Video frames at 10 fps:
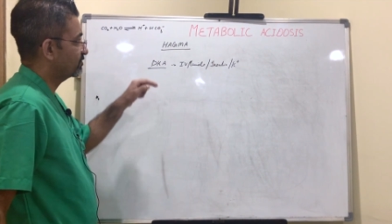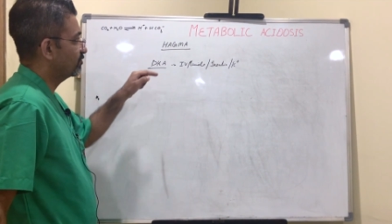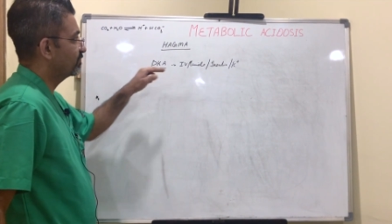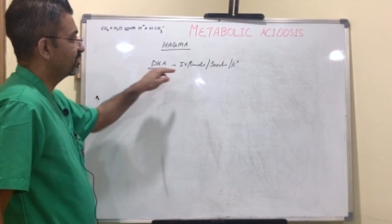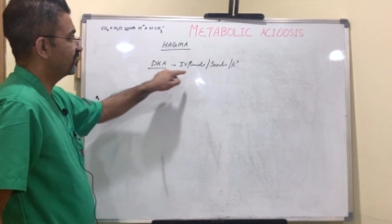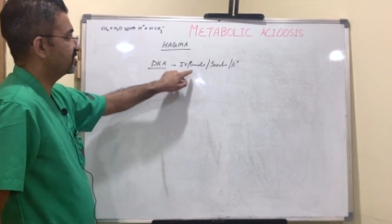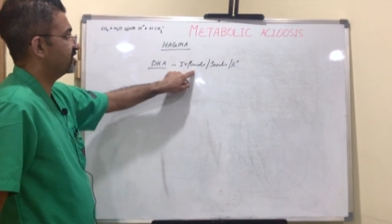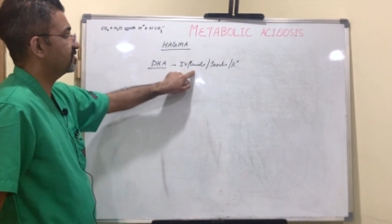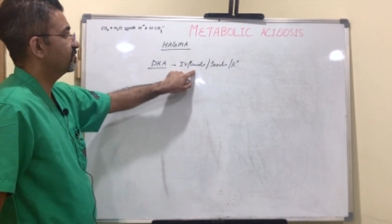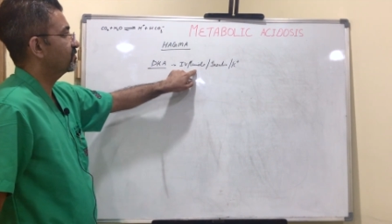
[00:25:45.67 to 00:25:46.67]
fluid
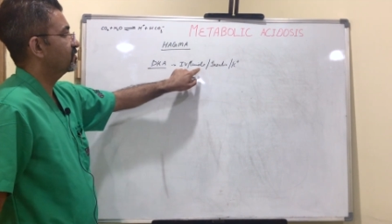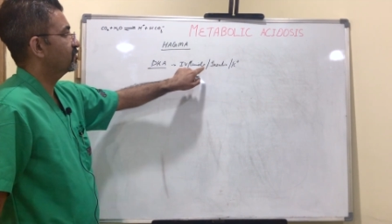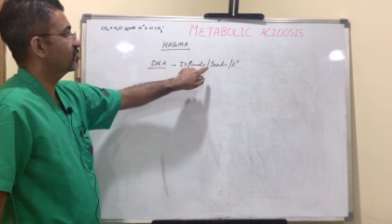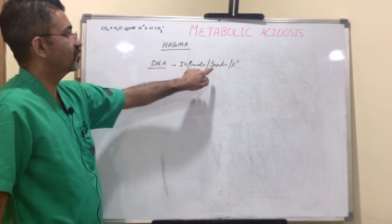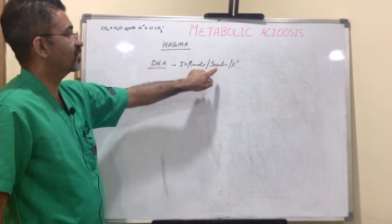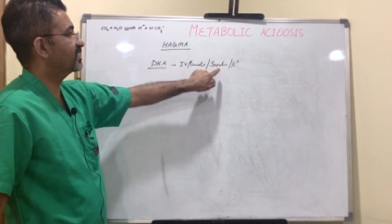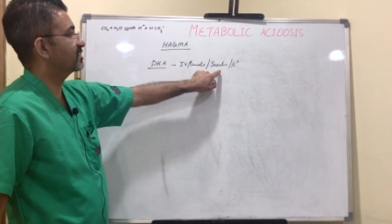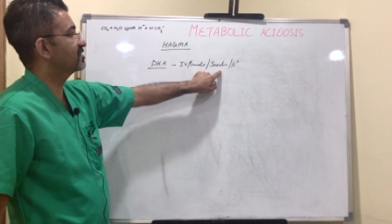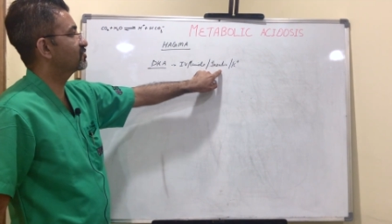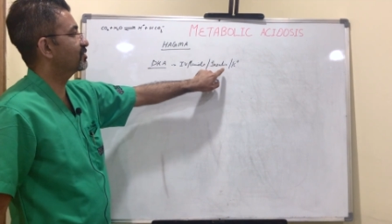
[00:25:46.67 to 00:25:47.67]
deficit, you correct
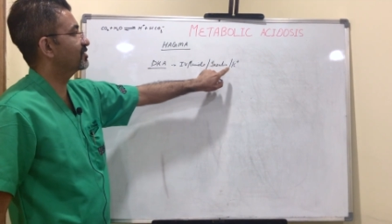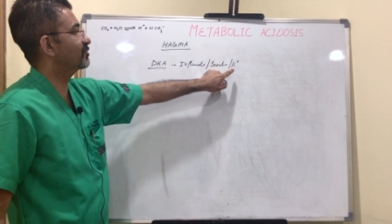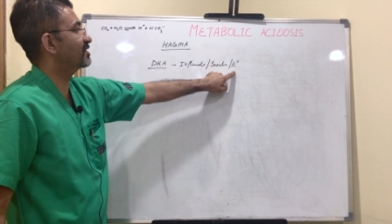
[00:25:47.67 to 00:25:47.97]
insulin, you